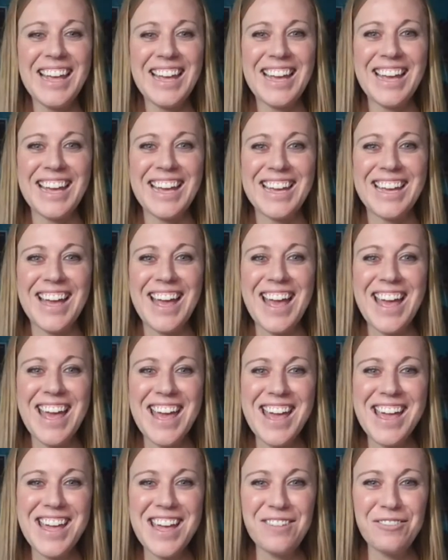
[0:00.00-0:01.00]
Hey,
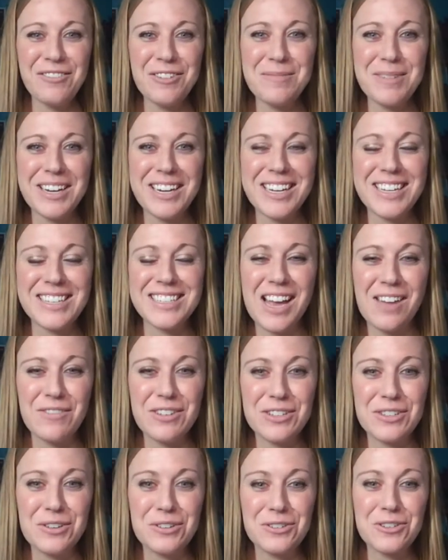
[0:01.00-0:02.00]
hey, everybody,
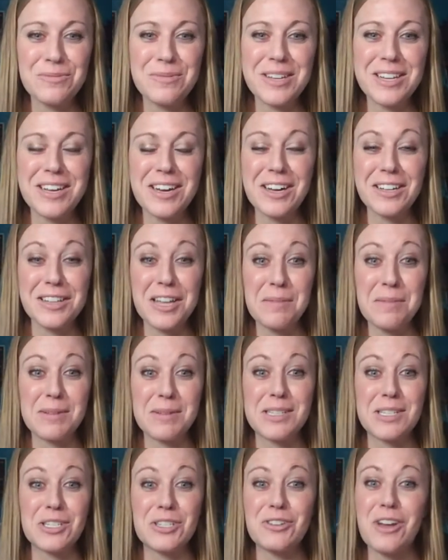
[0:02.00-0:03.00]
Savvy Social Media Online
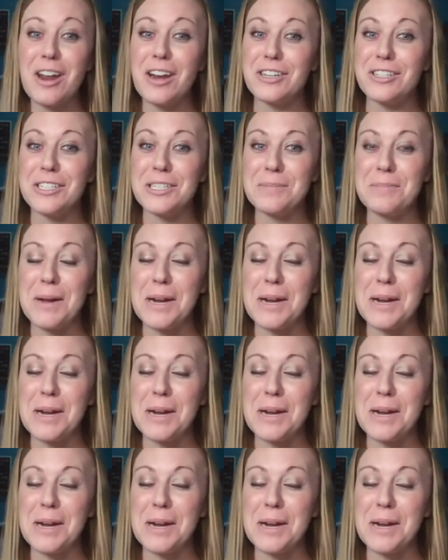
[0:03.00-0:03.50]
Business Strategies.